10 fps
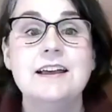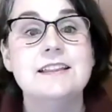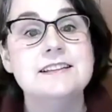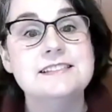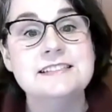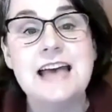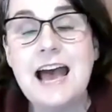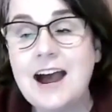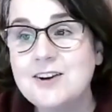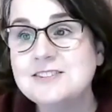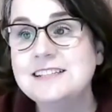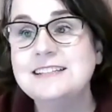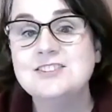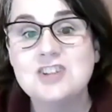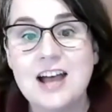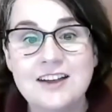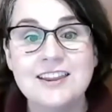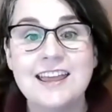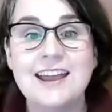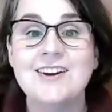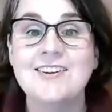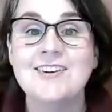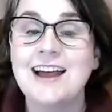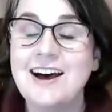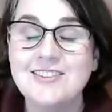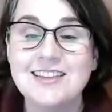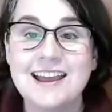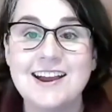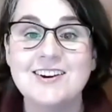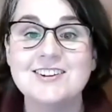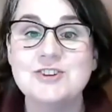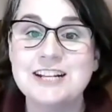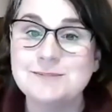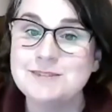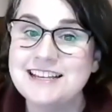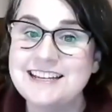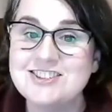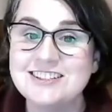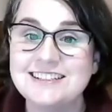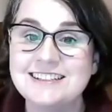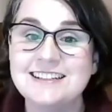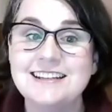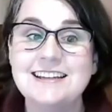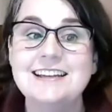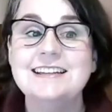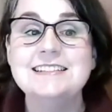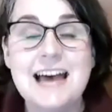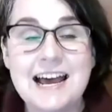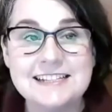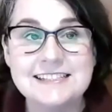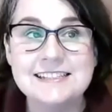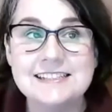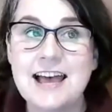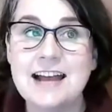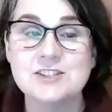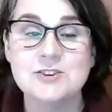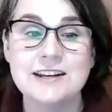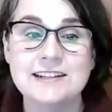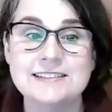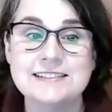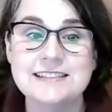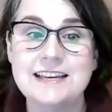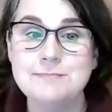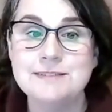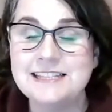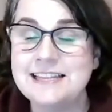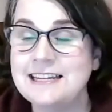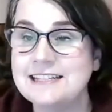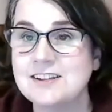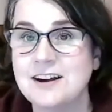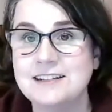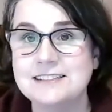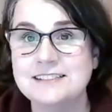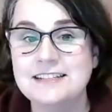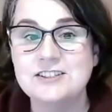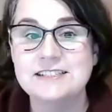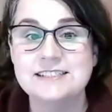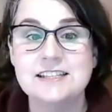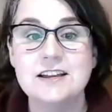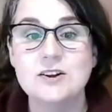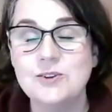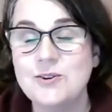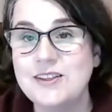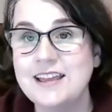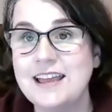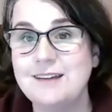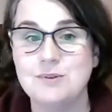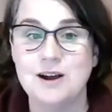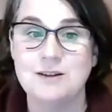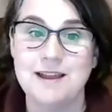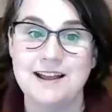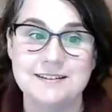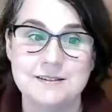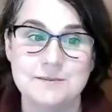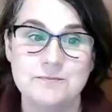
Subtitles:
This is housing, childcare, healthcare, transportation, taxes and tax credits, and miscellaneous costs such as clothing and broadband.